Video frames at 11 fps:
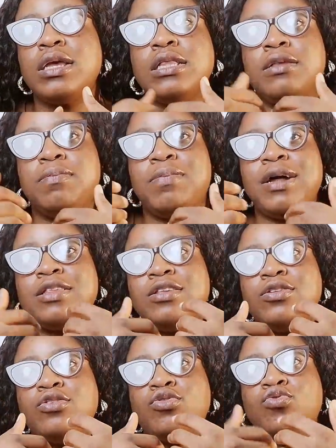the
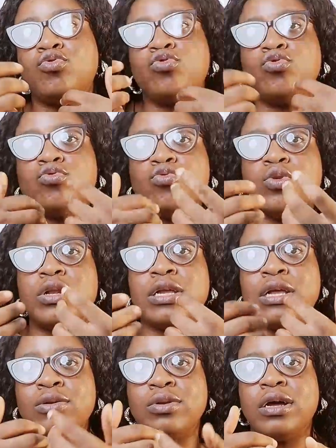parties to sue one
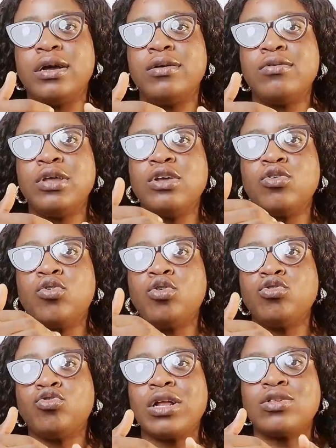another in
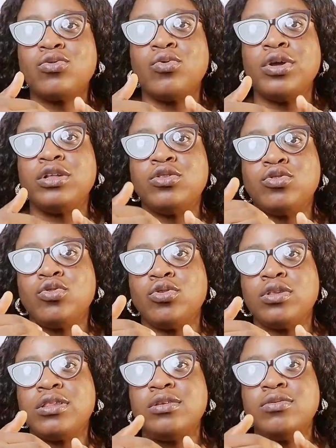contract or in
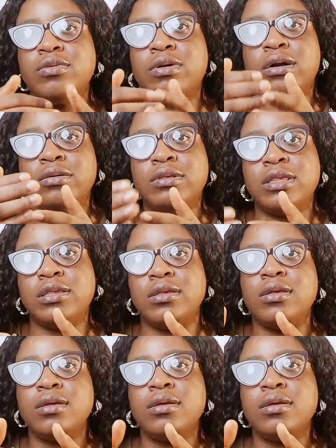tort, TORT.